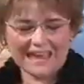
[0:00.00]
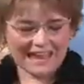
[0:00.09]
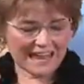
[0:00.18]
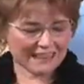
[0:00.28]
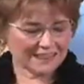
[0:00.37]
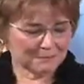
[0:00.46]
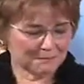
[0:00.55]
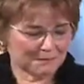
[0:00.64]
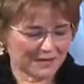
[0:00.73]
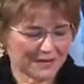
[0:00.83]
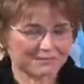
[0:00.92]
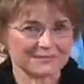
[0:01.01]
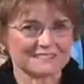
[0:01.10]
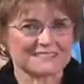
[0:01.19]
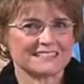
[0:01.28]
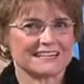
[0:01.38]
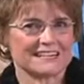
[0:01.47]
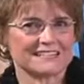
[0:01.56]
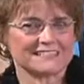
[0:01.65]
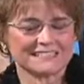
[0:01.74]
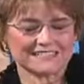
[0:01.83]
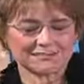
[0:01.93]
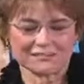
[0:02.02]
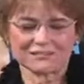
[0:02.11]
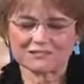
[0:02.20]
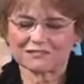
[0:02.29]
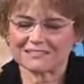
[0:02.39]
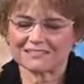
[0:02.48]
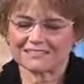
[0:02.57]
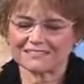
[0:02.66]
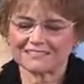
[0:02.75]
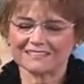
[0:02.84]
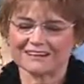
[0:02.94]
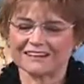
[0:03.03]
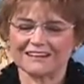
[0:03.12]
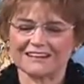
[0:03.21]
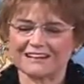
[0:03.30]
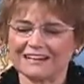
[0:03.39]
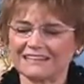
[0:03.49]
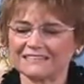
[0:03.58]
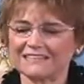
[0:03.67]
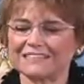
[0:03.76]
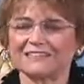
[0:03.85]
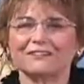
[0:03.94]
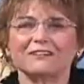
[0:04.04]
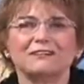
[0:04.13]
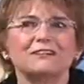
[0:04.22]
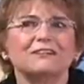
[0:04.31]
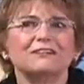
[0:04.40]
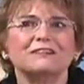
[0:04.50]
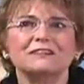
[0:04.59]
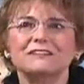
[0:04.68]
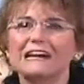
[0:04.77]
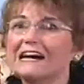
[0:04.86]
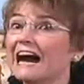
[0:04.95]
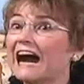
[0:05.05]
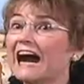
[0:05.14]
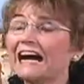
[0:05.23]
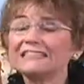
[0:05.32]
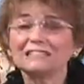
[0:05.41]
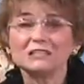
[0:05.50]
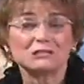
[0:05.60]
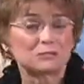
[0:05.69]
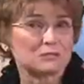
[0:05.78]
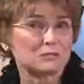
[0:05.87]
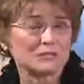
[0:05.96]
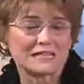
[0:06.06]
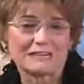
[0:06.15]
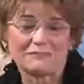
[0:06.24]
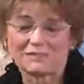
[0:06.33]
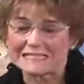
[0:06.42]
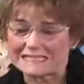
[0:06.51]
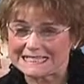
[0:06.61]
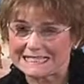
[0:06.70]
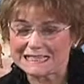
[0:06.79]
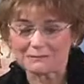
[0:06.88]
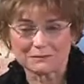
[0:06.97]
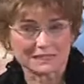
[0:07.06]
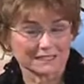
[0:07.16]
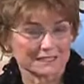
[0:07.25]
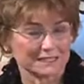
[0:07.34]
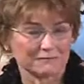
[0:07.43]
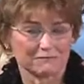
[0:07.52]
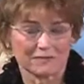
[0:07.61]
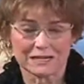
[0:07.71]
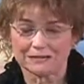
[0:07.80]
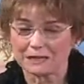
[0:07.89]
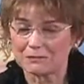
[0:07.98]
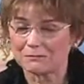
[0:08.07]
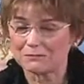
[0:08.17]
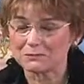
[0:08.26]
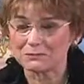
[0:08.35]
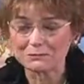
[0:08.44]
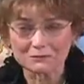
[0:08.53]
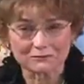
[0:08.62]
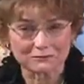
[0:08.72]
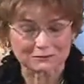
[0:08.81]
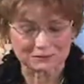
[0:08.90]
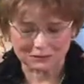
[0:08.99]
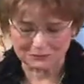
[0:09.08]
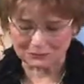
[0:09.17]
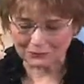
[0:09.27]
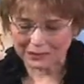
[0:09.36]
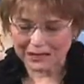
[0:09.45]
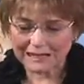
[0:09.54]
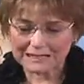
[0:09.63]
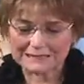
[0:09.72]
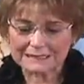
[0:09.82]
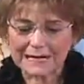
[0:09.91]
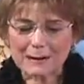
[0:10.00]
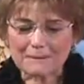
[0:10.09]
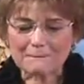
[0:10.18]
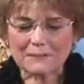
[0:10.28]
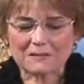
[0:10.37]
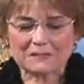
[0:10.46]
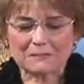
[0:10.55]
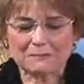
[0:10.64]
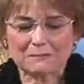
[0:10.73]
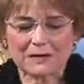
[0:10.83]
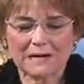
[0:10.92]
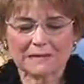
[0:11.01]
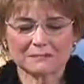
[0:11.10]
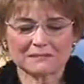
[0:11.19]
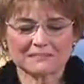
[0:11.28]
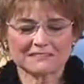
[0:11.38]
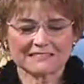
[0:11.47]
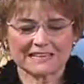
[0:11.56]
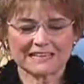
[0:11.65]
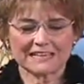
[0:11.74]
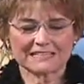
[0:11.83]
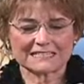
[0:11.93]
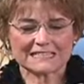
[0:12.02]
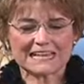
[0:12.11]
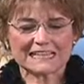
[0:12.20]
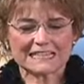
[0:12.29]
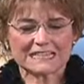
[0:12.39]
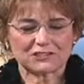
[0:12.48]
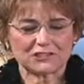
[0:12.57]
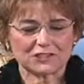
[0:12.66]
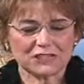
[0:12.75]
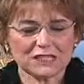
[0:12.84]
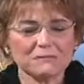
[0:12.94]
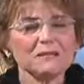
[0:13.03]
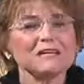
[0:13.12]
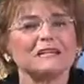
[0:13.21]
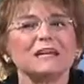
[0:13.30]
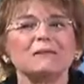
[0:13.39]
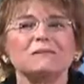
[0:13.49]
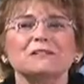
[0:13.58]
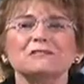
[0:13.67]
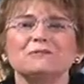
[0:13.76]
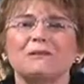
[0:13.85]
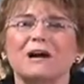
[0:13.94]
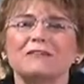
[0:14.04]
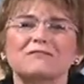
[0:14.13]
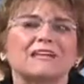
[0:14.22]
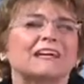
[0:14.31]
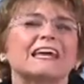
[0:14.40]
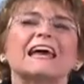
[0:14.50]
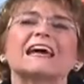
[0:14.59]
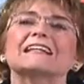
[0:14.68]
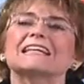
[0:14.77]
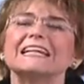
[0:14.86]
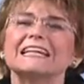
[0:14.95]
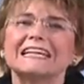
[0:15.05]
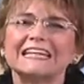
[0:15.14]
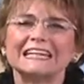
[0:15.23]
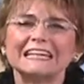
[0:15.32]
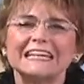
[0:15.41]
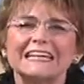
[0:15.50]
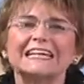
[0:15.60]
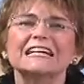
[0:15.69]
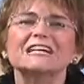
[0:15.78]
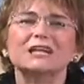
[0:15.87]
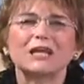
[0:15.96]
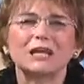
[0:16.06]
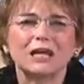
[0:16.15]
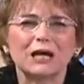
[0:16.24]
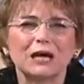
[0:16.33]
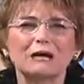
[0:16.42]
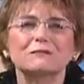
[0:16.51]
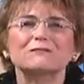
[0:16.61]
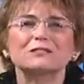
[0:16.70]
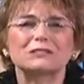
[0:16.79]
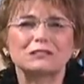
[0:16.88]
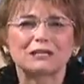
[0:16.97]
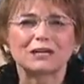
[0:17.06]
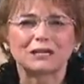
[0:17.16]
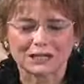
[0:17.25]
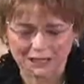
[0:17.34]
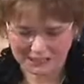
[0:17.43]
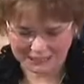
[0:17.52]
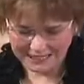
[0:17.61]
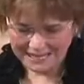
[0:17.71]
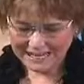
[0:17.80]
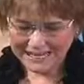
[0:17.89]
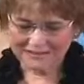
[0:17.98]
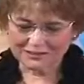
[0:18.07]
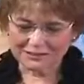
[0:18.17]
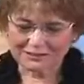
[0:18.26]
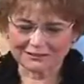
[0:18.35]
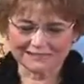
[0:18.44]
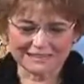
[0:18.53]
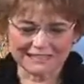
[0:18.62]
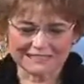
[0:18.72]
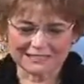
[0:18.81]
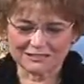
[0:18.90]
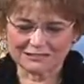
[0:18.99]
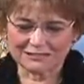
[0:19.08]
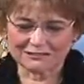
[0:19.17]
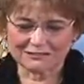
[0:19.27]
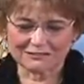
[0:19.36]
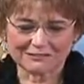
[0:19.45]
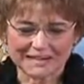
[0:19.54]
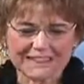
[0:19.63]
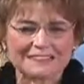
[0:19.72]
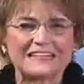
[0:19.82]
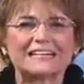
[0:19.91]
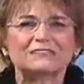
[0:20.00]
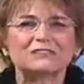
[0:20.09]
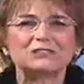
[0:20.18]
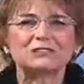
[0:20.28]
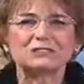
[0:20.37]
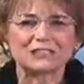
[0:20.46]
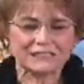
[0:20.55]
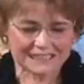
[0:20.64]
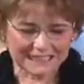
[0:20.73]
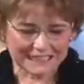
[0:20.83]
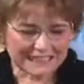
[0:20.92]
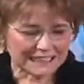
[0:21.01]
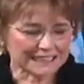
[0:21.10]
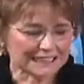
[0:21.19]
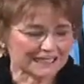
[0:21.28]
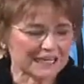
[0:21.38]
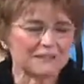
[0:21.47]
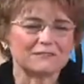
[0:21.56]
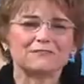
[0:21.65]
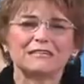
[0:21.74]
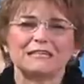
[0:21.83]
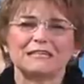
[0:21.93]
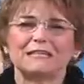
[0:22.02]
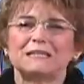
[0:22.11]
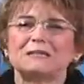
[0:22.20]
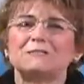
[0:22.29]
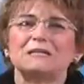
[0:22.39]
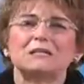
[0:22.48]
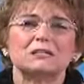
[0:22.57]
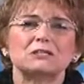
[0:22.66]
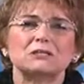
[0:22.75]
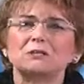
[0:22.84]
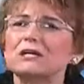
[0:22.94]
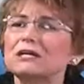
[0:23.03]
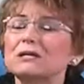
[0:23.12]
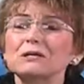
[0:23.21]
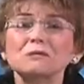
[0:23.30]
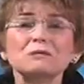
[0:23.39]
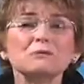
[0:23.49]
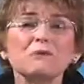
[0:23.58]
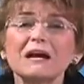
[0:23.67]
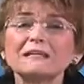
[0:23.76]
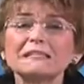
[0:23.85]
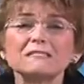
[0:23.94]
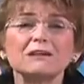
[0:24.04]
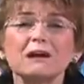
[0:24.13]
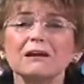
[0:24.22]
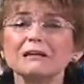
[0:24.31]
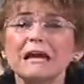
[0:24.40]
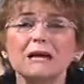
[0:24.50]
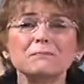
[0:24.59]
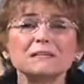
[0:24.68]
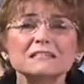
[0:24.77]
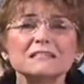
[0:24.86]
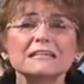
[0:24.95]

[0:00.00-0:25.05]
And the Bible says that when she saw Isaac, oh, Isaac couldn't even see because of the veil how beautiful she was. But the Bible says that she became his wife and he loved her. And oh, I know that she loved him too. You know why this all happened?